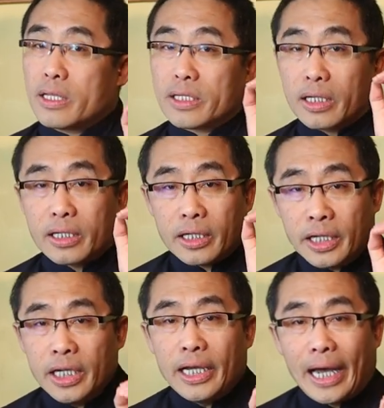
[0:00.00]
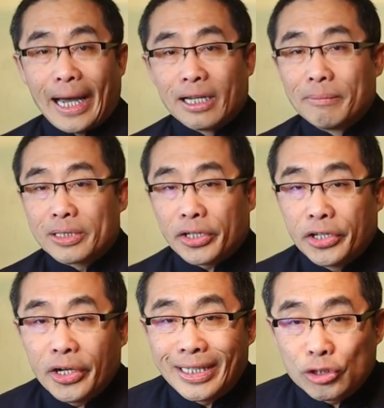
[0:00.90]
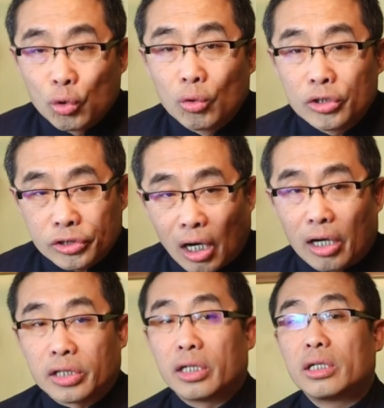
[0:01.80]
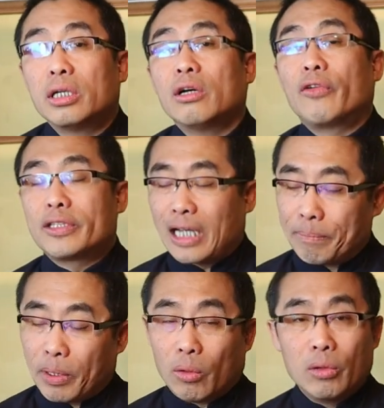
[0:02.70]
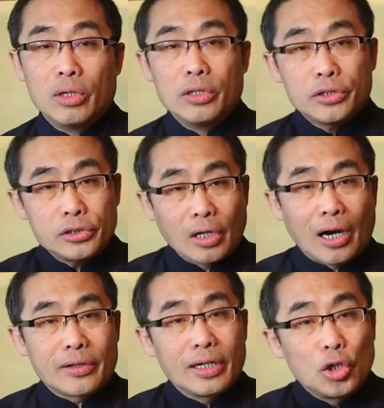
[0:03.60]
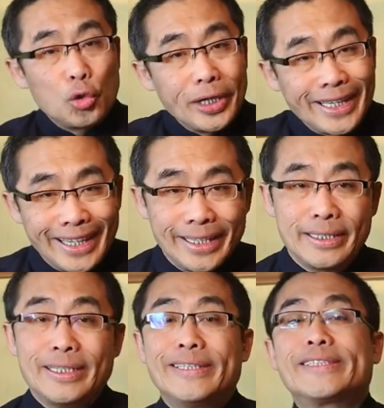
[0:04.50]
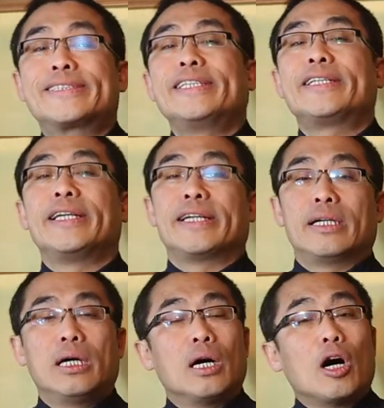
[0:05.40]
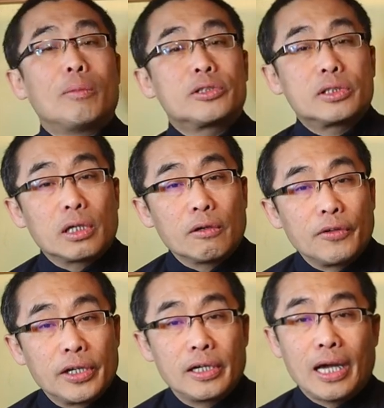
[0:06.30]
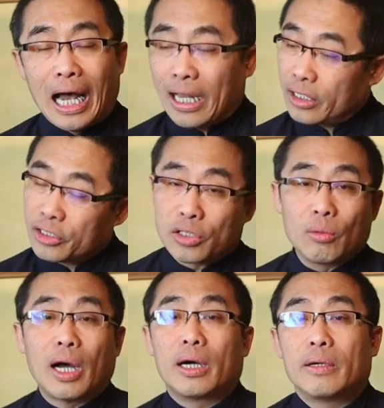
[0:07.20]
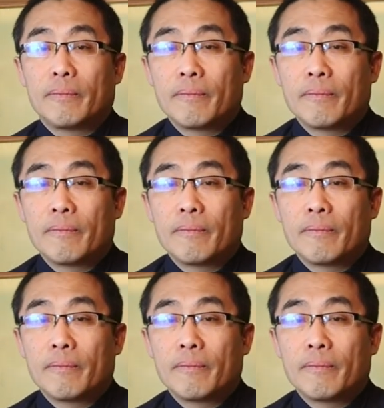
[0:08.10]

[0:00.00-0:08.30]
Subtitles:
The key element here is to start. For example, start reading, sitting, observing, and so on.